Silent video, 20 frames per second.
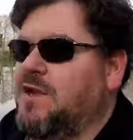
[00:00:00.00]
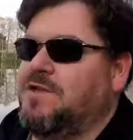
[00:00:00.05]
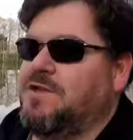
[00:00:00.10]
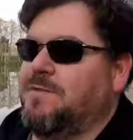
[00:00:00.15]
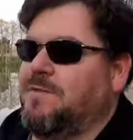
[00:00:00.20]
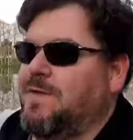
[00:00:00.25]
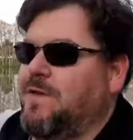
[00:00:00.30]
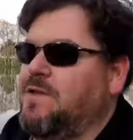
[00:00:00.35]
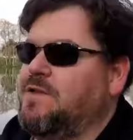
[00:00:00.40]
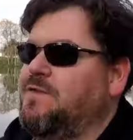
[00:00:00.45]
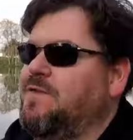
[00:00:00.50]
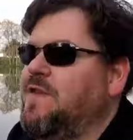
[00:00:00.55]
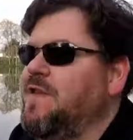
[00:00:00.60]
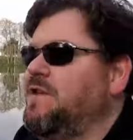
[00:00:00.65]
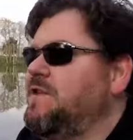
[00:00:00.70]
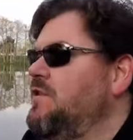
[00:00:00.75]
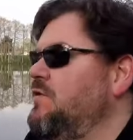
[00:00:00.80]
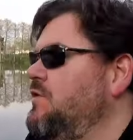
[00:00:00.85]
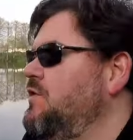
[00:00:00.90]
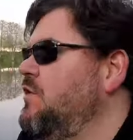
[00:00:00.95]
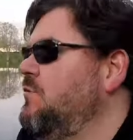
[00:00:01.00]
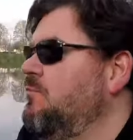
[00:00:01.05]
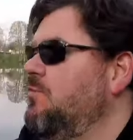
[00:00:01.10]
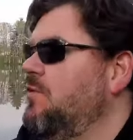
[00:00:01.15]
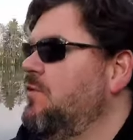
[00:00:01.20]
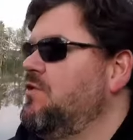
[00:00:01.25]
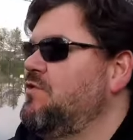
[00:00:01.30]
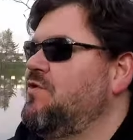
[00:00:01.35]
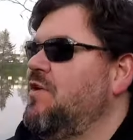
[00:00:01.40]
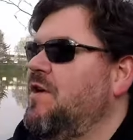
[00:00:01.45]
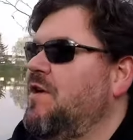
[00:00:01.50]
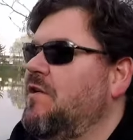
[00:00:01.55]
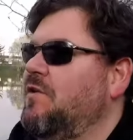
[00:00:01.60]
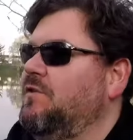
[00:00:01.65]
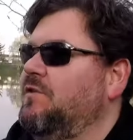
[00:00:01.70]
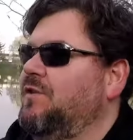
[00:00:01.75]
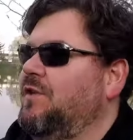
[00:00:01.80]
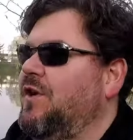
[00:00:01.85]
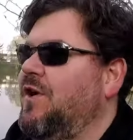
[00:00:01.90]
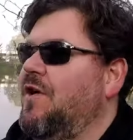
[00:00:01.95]
So for those of you that don't know, brood trout are
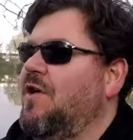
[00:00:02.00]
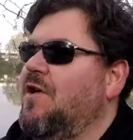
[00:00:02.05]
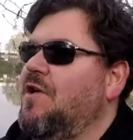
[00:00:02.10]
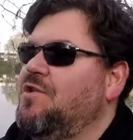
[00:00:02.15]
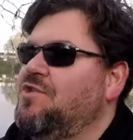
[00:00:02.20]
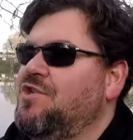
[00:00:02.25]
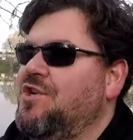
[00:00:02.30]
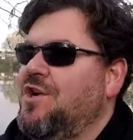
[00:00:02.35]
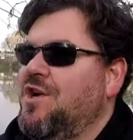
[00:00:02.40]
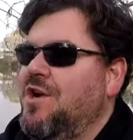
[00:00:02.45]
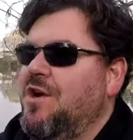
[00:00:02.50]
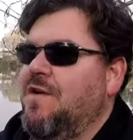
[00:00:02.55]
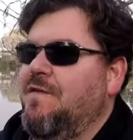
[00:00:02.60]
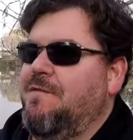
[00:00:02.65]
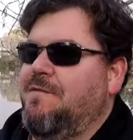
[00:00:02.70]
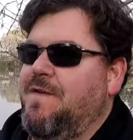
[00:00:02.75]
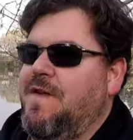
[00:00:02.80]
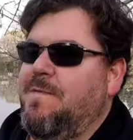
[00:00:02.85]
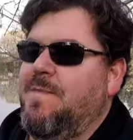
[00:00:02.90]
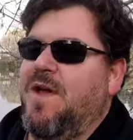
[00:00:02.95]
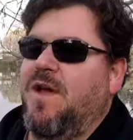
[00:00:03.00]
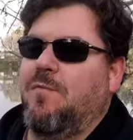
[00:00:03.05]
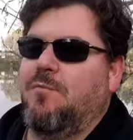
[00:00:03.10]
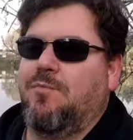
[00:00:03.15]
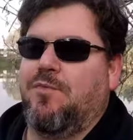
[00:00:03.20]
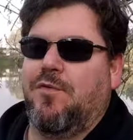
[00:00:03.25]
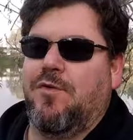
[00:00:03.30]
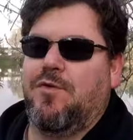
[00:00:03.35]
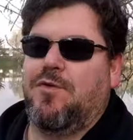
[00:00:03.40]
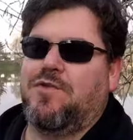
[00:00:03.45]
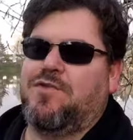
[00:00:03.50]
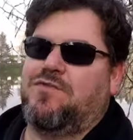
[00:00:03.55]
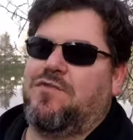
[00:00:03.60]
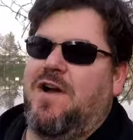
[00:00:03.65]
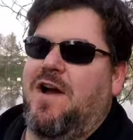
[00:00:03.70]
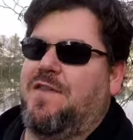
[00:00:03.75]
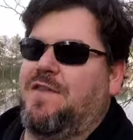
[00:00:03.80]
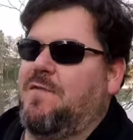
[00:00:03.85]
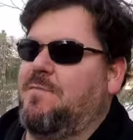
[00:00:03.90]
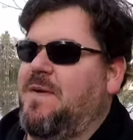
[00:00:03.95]
large female brooder
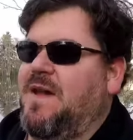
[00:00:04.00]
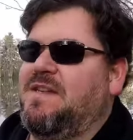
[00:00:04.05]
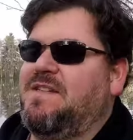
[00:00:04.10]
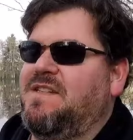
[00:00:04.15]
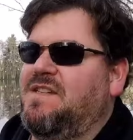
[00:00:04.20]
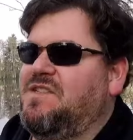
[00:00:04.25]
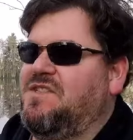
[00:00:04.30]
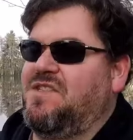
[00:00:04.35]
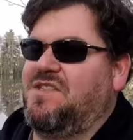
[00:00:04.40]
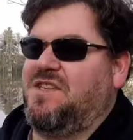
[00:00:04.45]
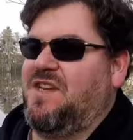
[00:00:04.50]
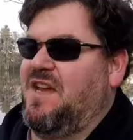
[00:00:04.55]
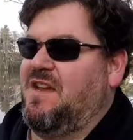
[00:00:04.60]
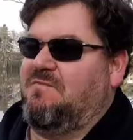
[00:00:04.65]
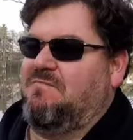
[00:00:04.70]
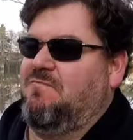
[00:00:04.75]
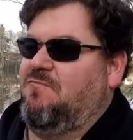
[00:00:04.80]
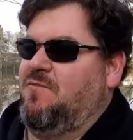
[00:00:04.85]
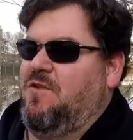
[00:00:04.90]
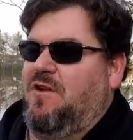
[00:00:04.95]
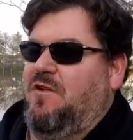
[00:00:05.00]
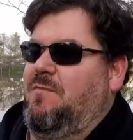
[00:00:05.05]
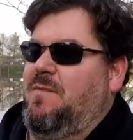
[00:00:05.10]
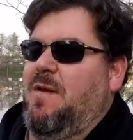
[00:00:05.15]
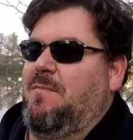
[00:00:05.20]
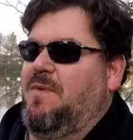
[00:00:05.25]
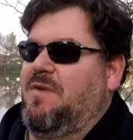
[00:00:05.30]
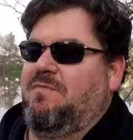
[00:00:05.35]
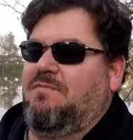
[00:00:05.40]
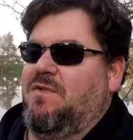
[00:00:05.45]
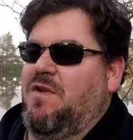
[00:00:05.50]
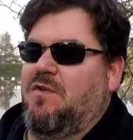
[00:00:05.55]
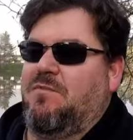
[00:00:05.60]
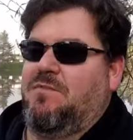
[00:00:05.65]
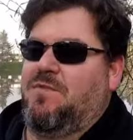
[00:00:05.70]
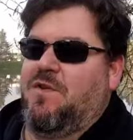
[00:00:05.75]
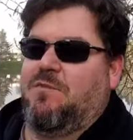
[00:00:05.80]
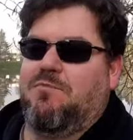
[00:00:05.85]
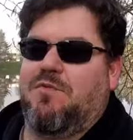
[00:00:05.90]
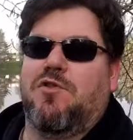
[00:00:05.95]
trout. They're basically just like, well, I mean, they're,
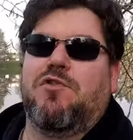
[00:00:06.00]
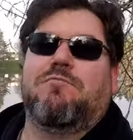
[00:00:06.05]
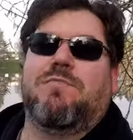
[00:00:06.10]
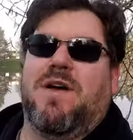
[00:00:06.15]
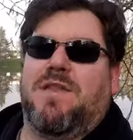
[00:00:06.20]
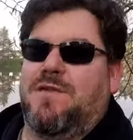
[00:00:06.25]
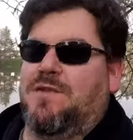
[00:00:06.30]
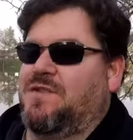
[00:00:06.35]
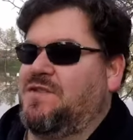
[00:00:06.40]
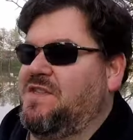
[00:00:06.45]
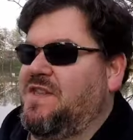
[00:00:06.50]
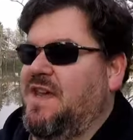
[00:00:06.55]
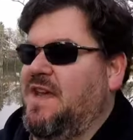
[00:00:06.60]
they're brood mothers.